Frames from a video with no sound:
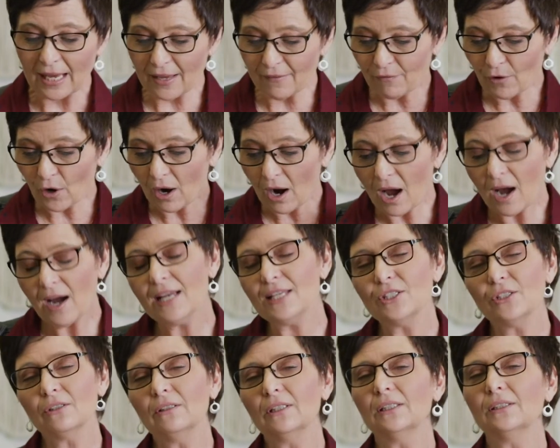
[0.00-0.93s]
If our
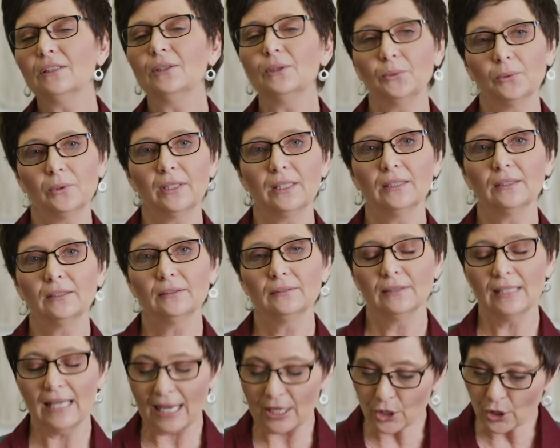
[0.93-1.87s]
eyes are on the Lord
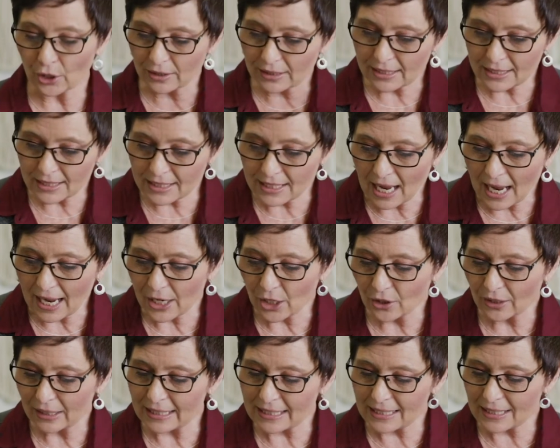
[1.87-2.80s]
and our
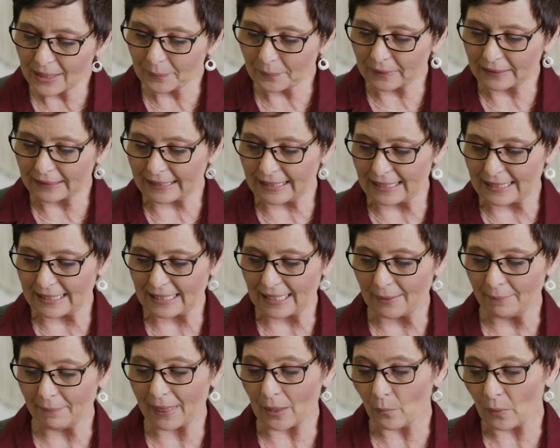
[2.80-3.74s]
desire is to please
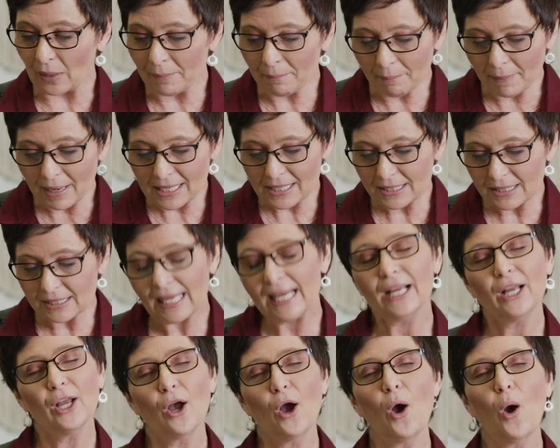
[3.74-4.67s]
him, then we must
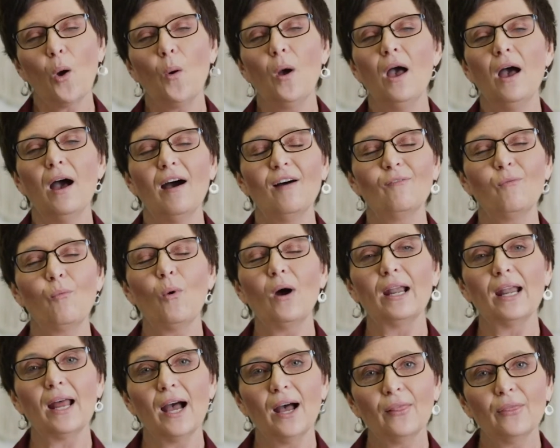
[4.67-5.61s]
let go of
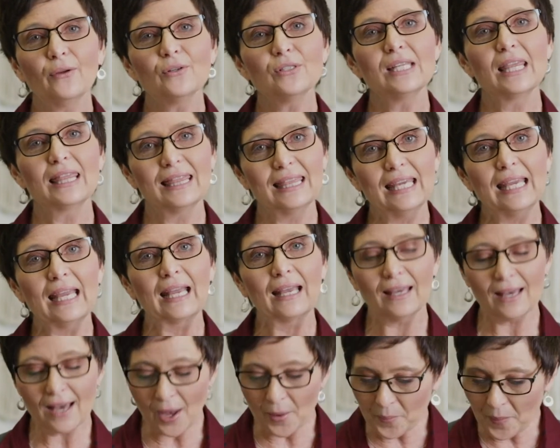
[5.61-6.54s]
what others
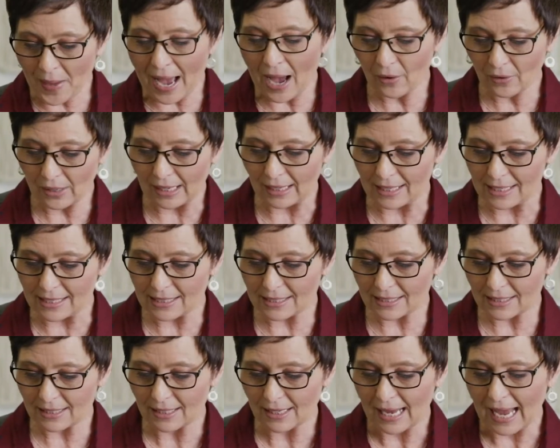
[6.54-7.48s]
think about
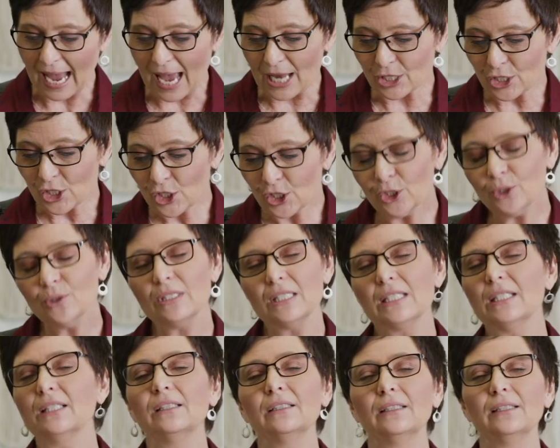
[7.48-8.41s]
us and
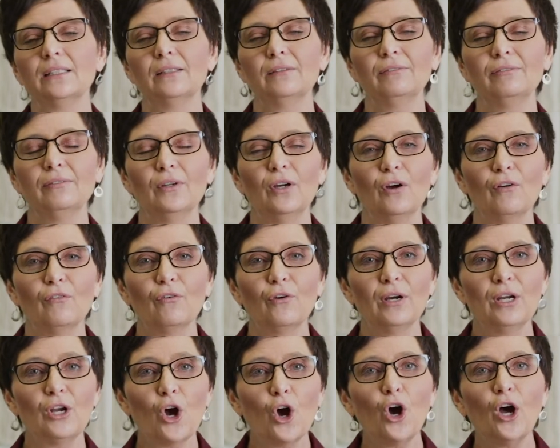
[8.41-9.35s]
choose to live
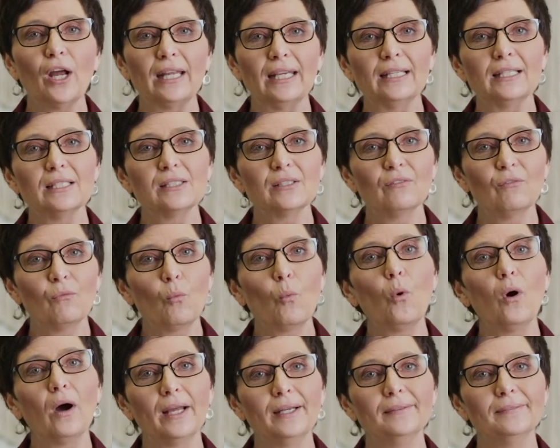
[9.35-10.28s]
for an audience of
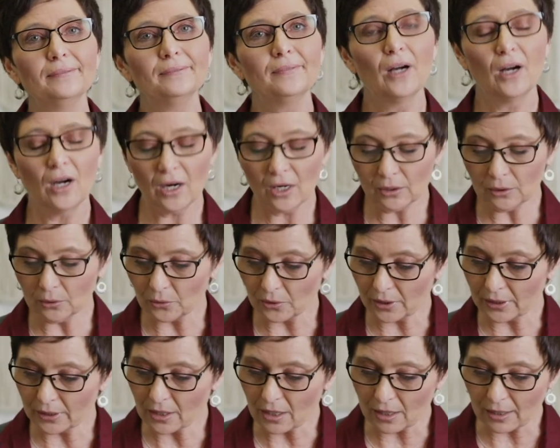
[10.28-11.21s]
one, our
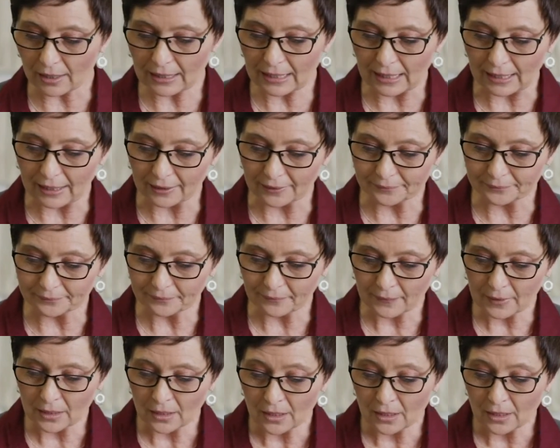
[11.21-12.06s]
Lord, our King.